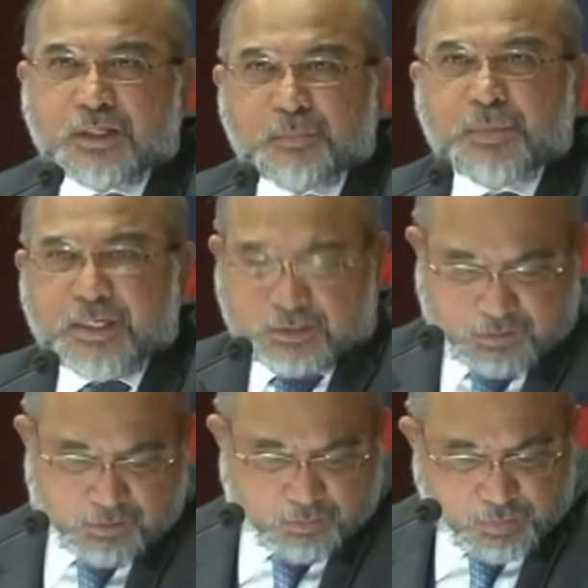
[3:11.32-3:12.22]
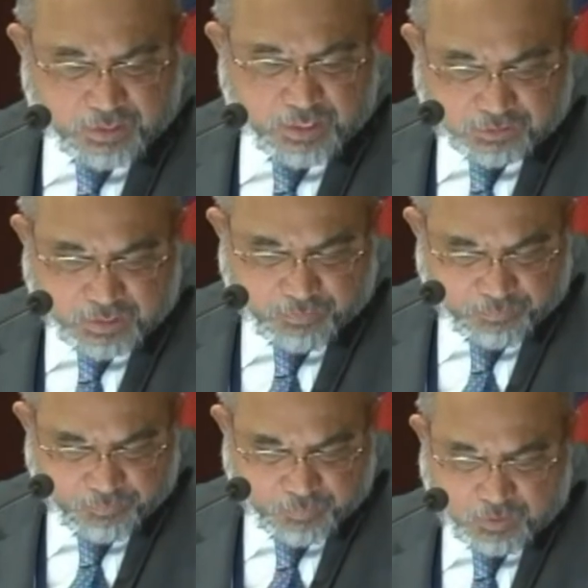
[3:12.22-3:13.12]
in place by that
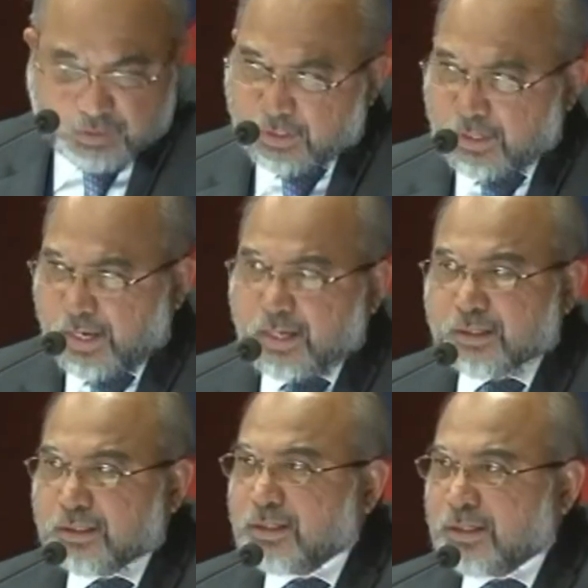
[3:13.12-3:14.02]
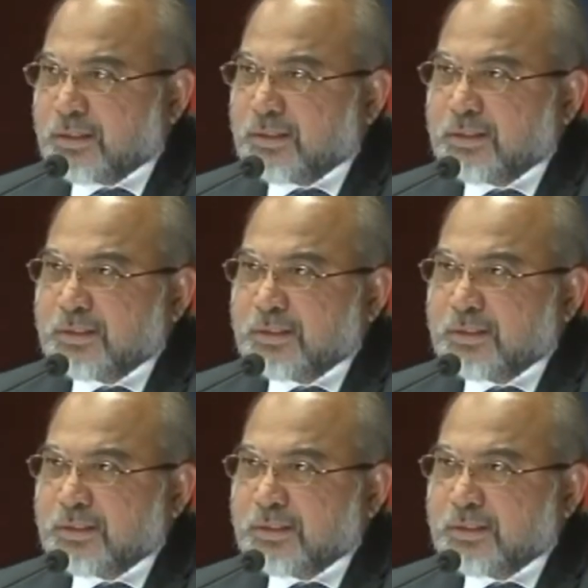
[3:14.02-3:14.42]
time. And